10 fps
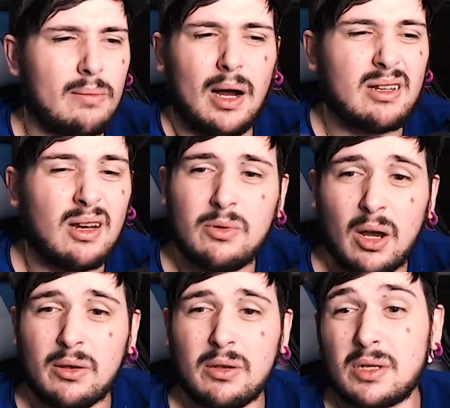I don't know
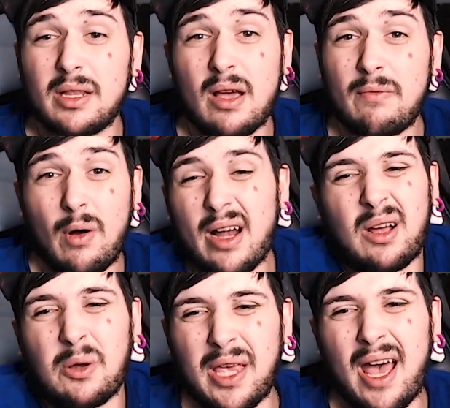you, so therefore I
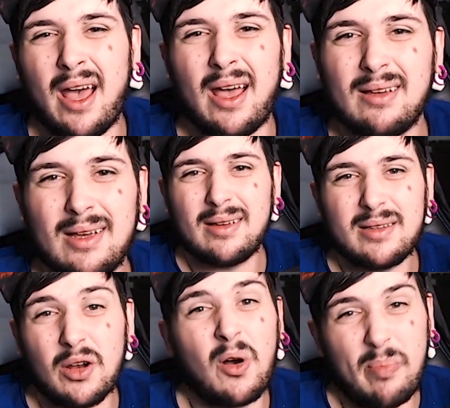don't care.
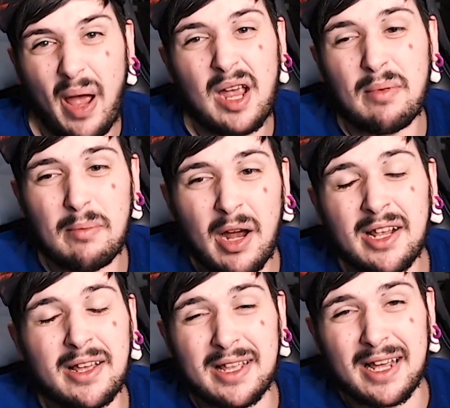You're not paying me money
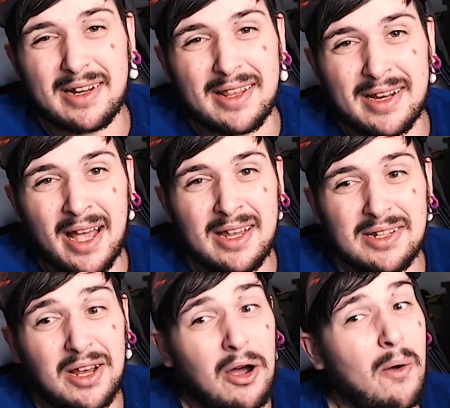at the end of the day,
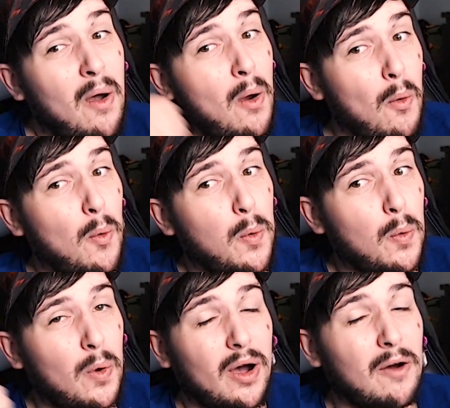so
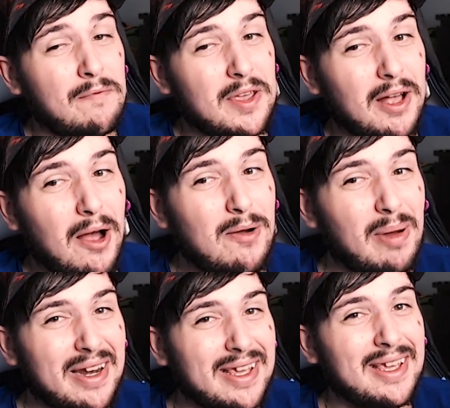off you go,
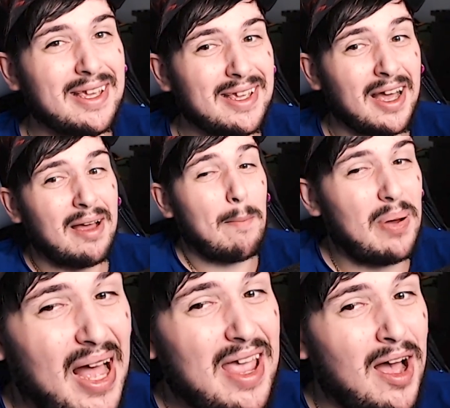buddy.
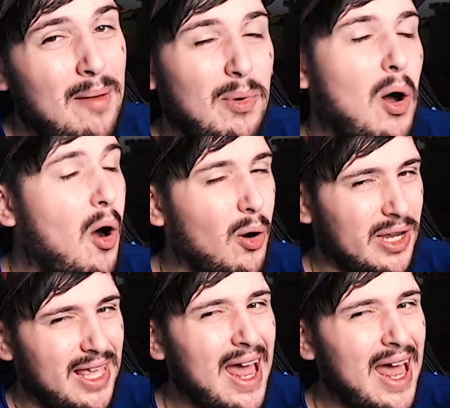Pay up or get